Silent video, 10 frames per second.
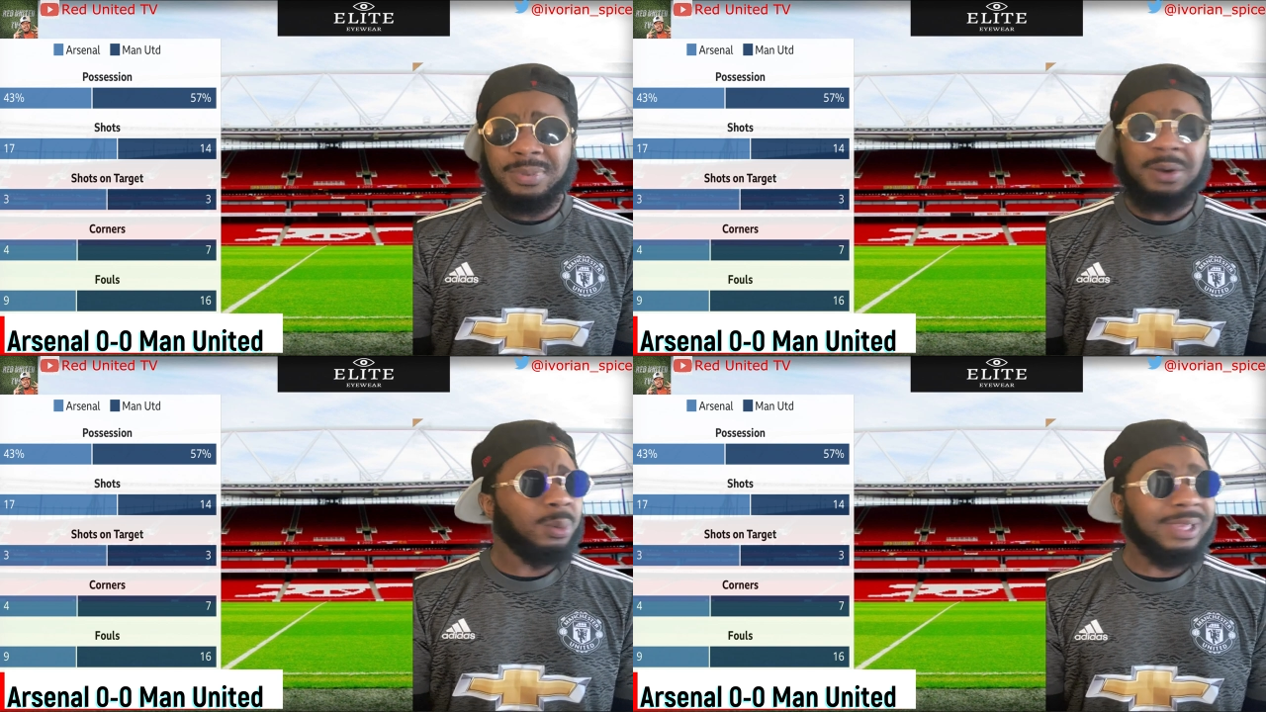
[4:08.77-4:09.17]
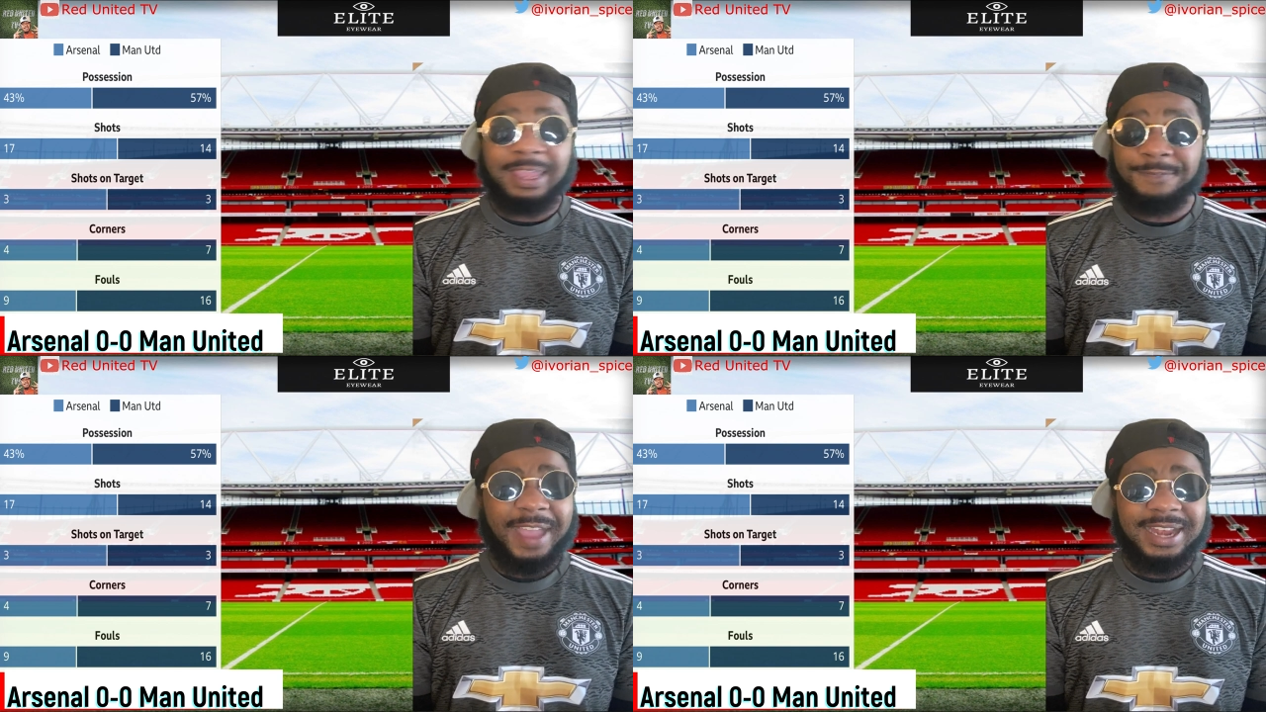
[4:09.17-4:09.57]
But
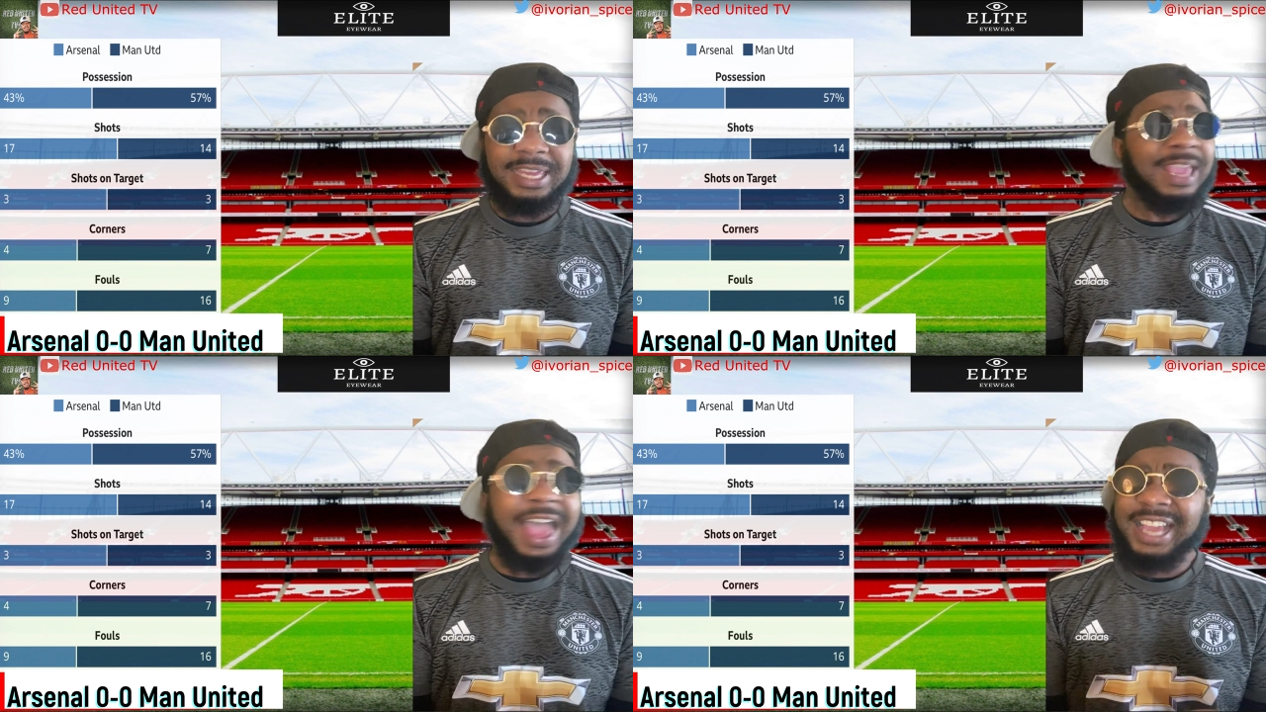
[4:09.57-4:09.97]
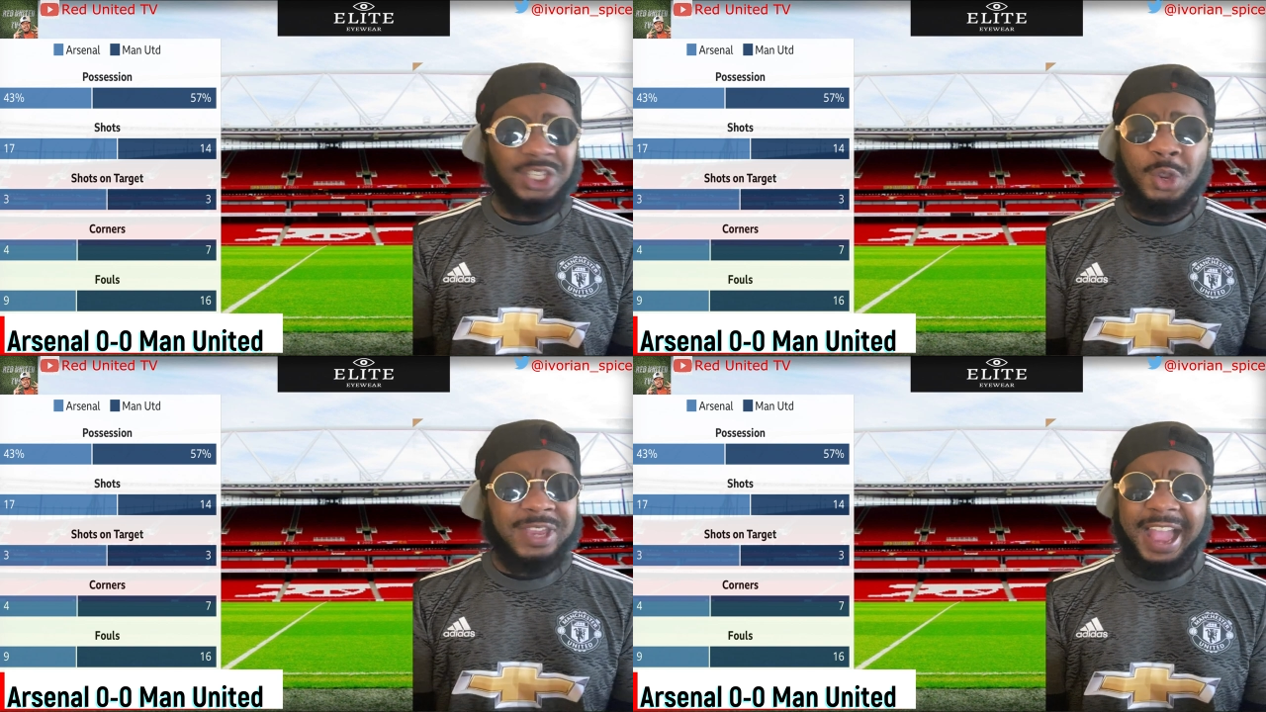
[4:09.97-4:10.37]
Cavani,
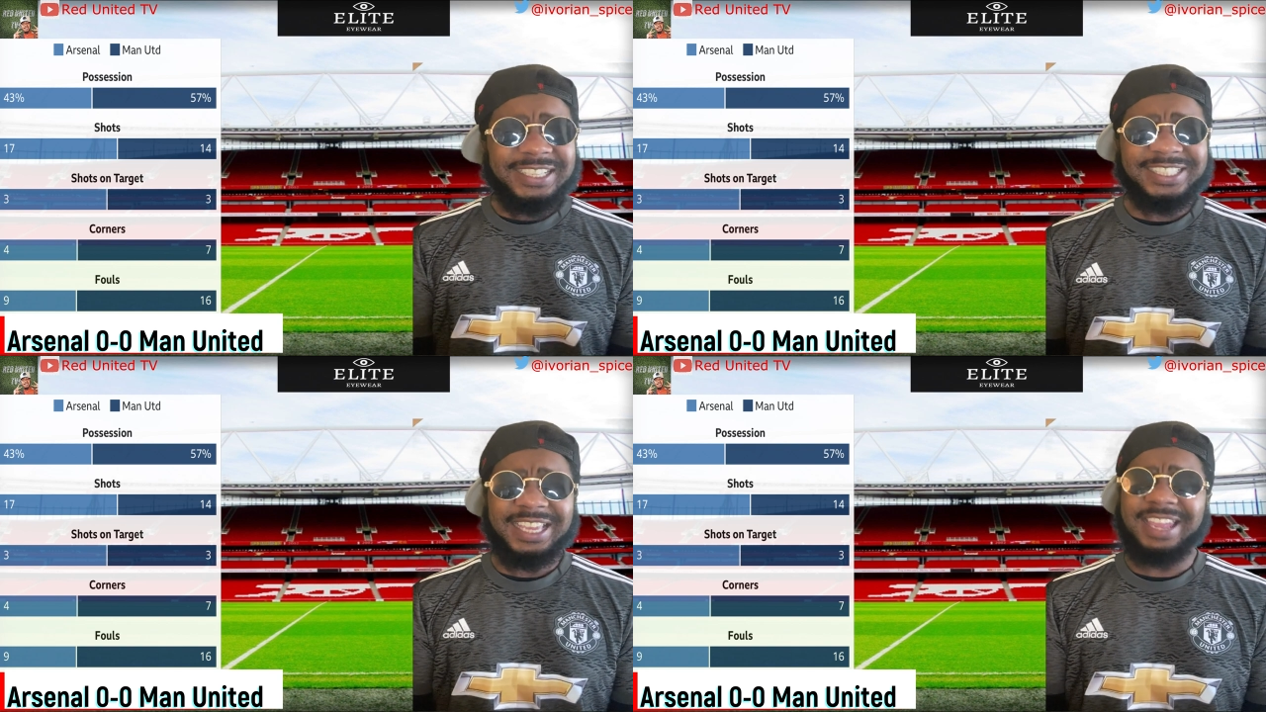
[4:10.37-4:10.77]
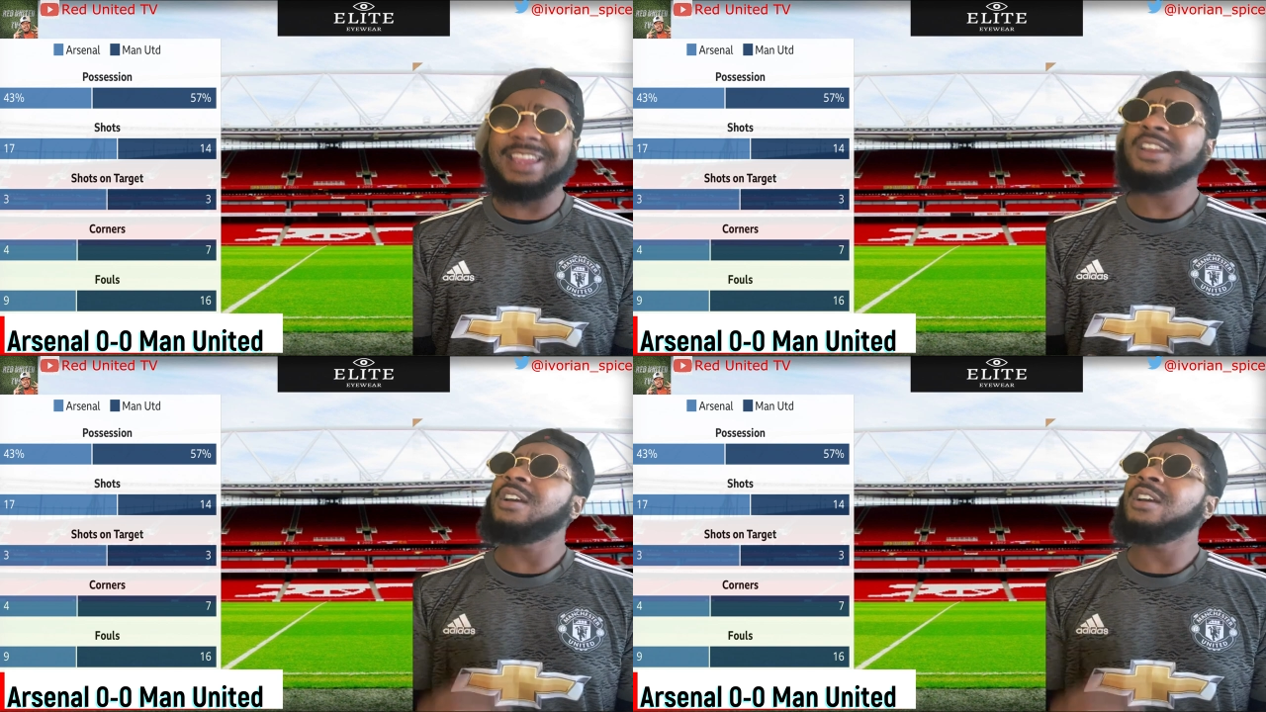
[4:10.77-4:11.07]
you guys say,